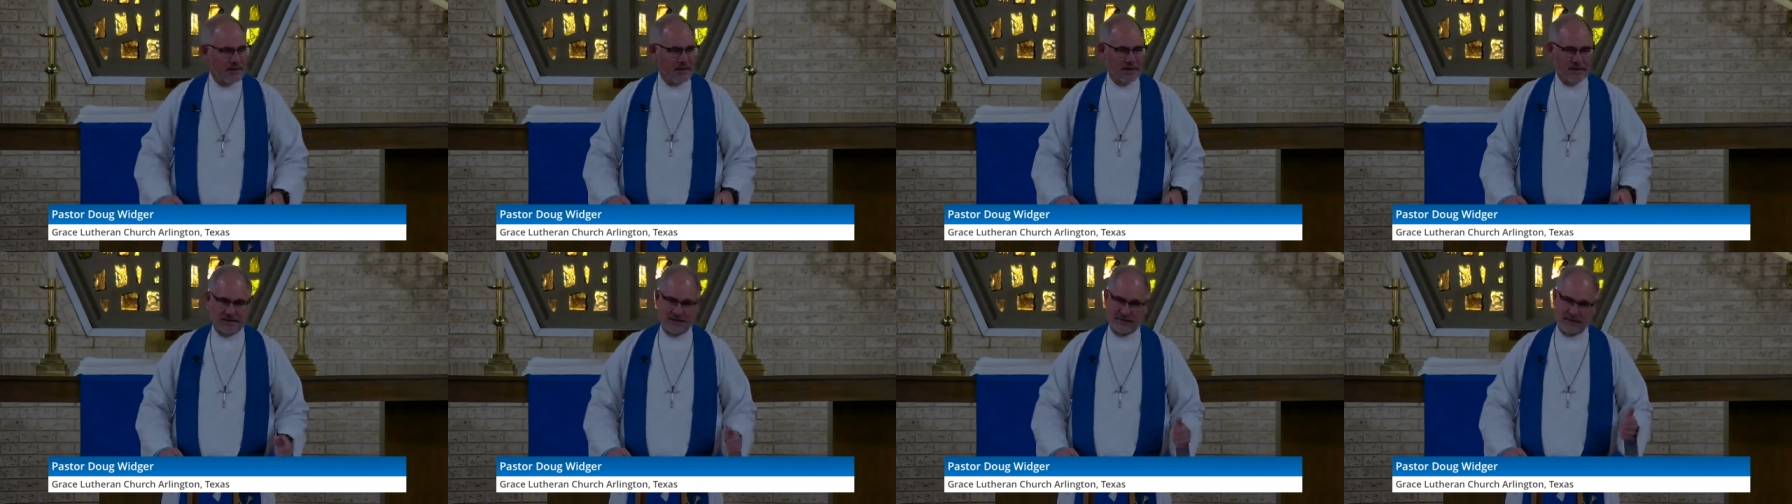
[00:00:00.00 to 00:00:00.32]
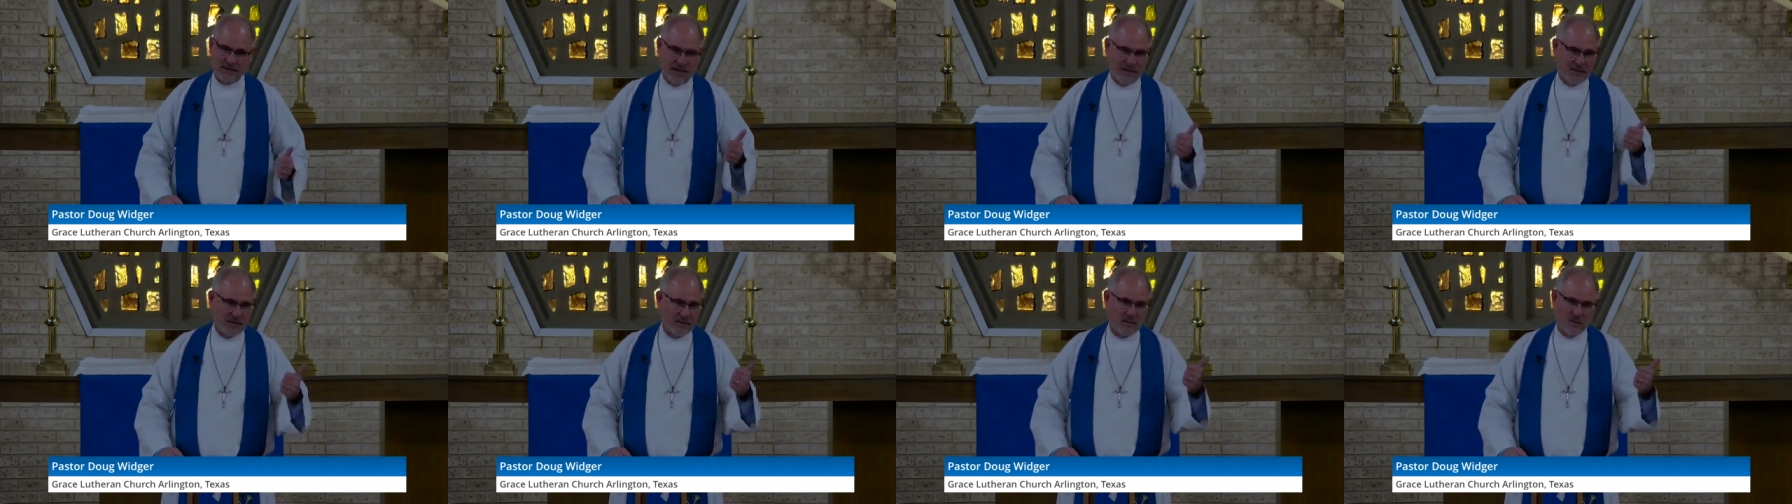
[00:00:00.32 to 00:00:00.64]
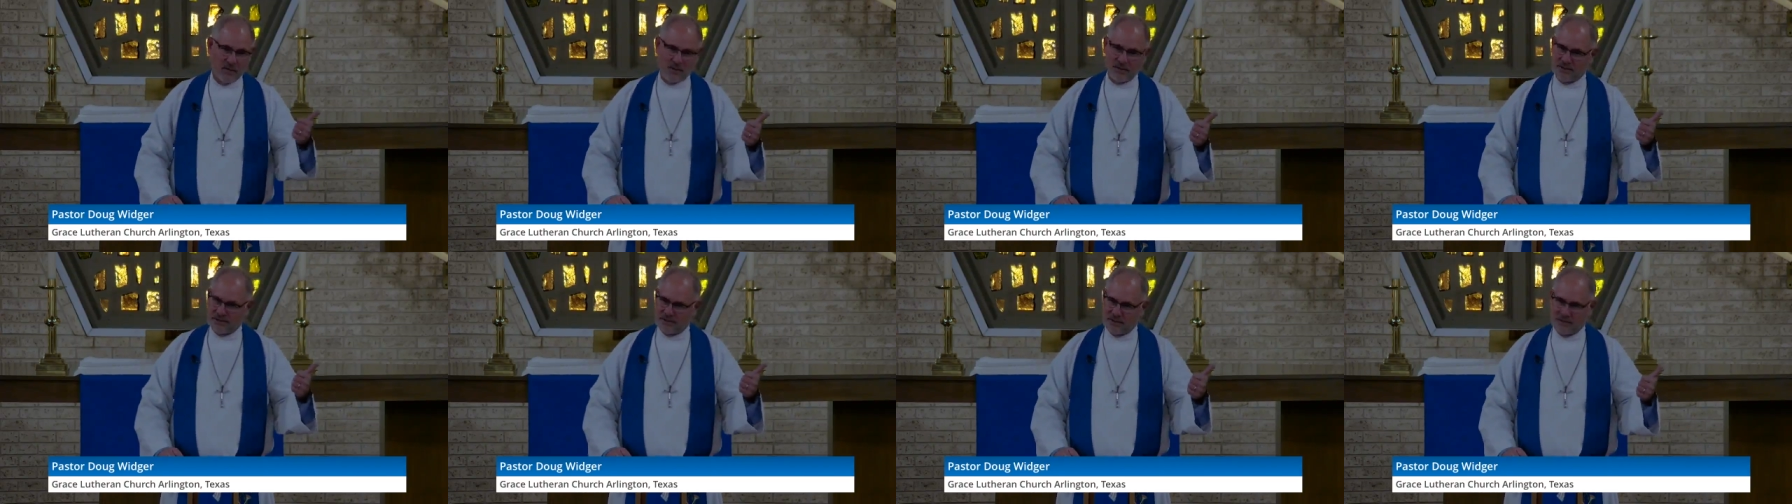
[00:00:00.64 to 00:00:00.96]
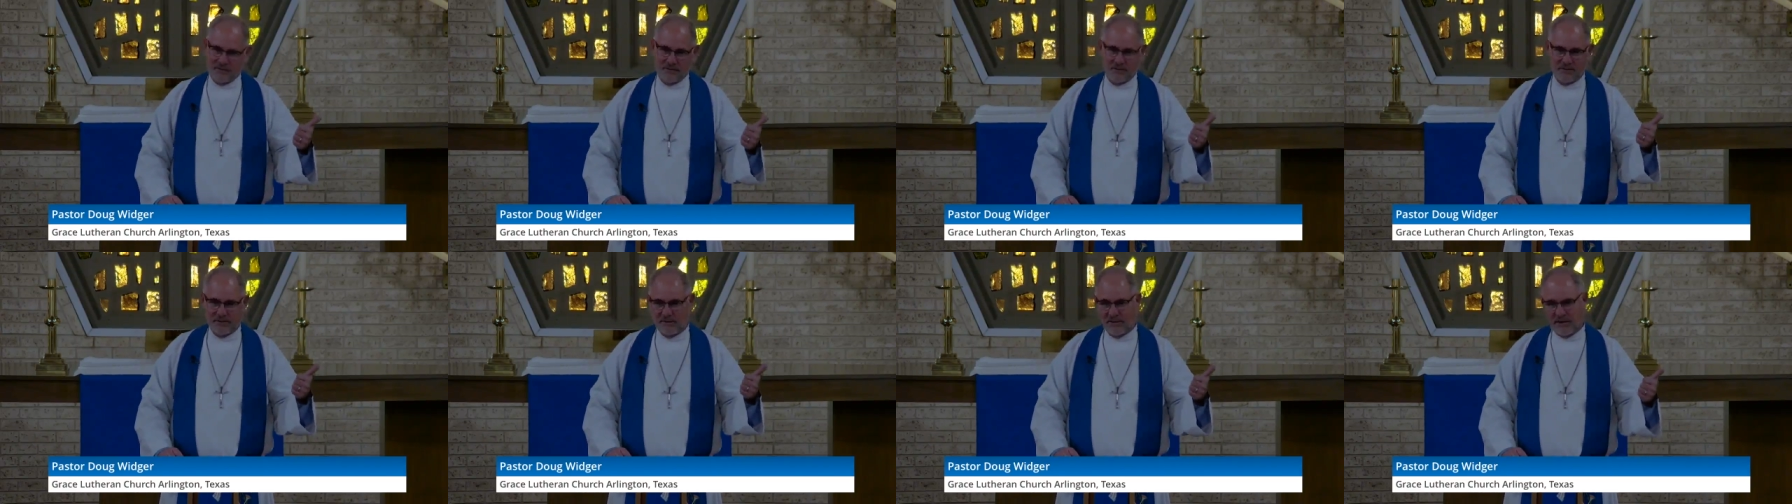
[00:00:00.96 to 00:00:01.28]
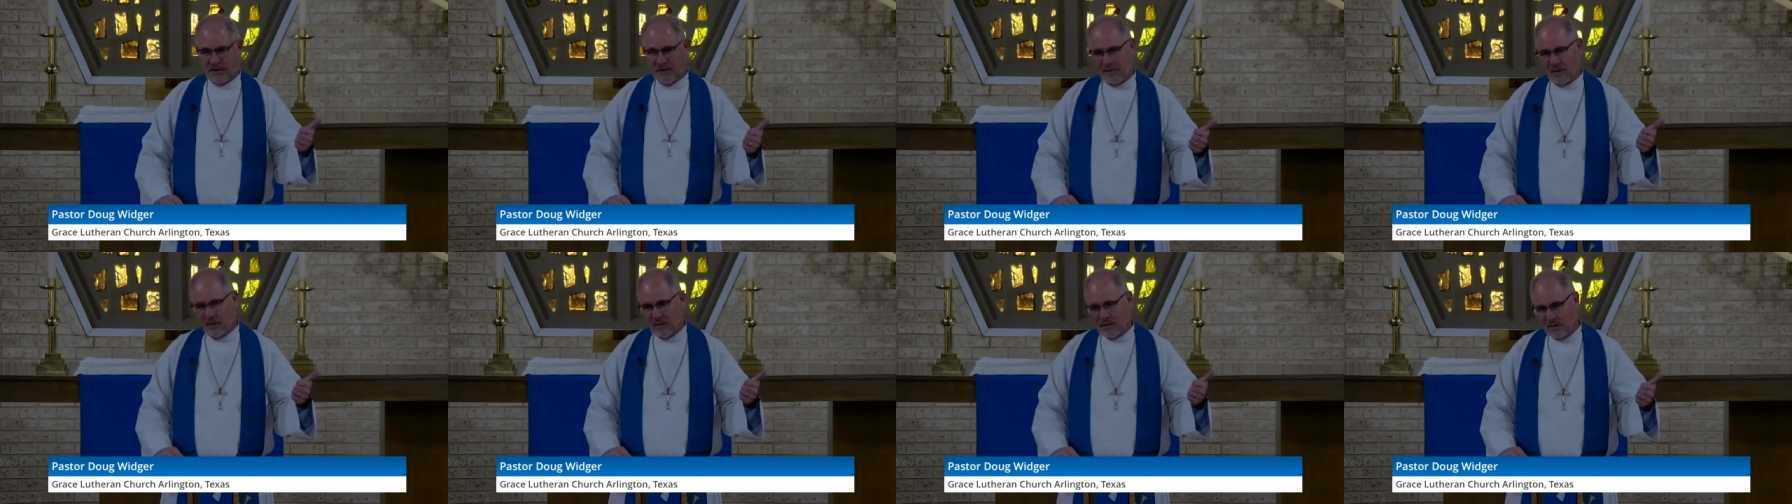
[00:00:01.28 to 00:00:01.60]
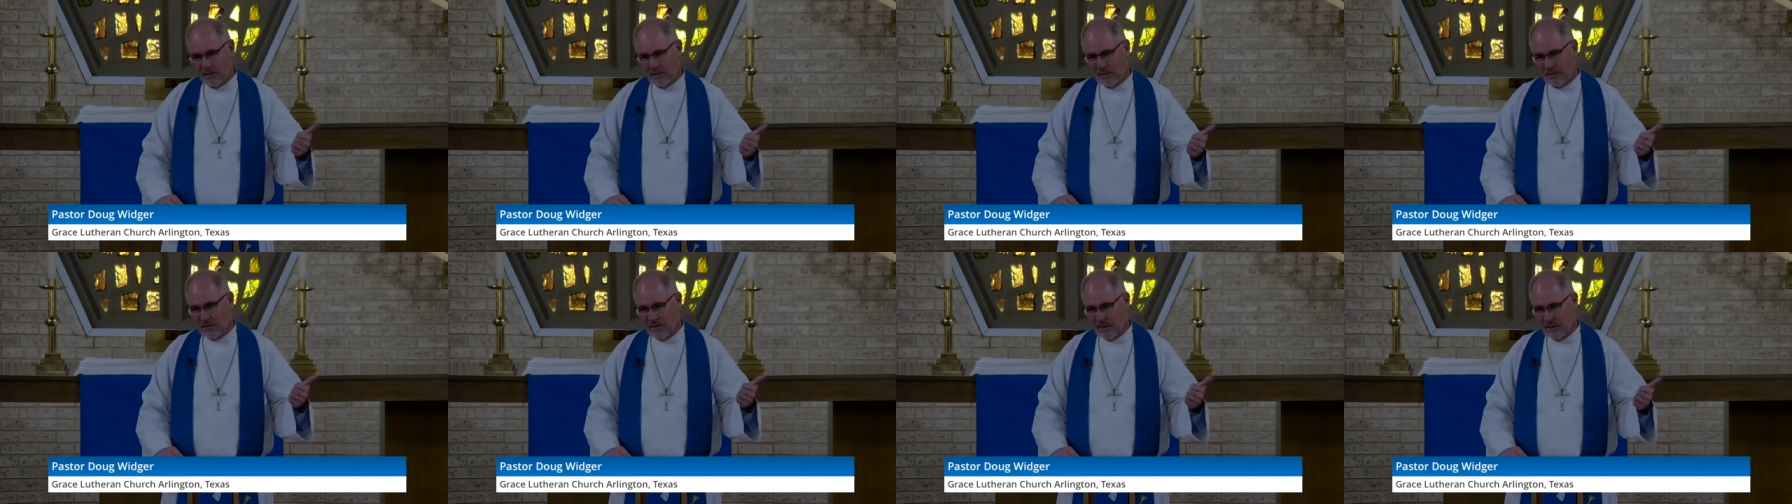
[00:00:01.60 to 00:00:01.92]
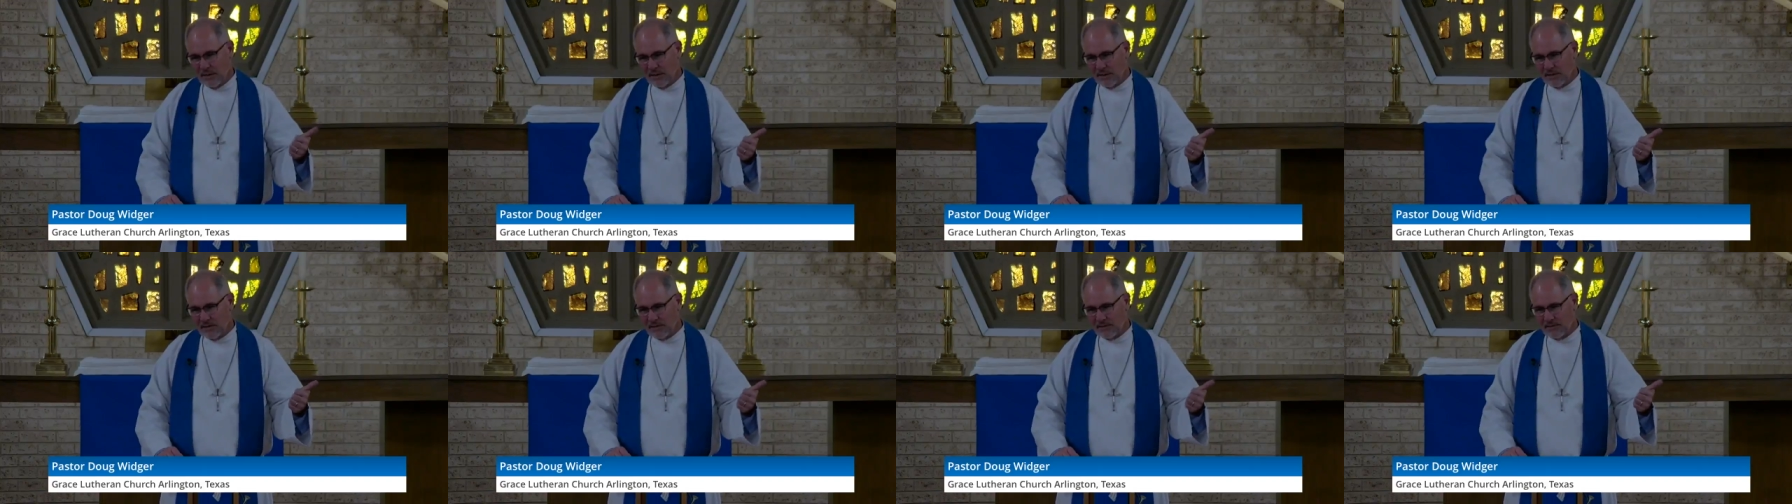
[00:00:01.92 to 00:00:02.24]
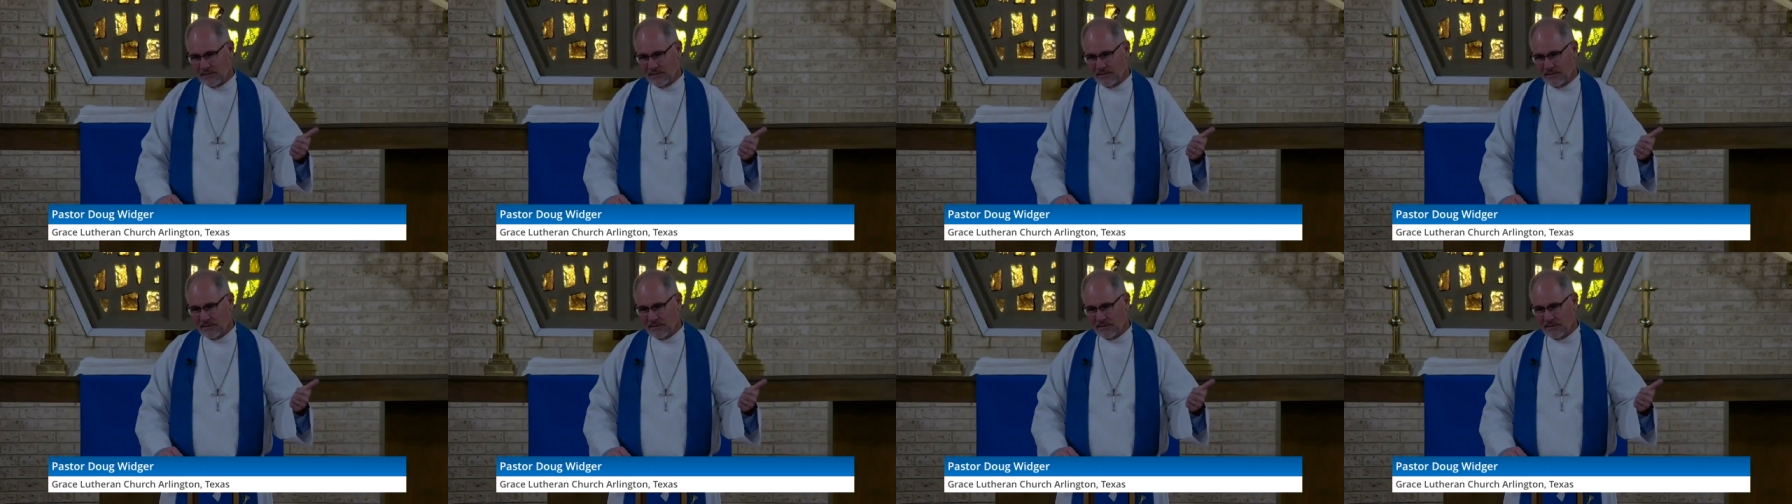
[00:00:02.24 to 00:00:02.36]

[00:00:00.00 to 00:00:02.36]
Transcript: It's, I'm more sinful than I want to admit,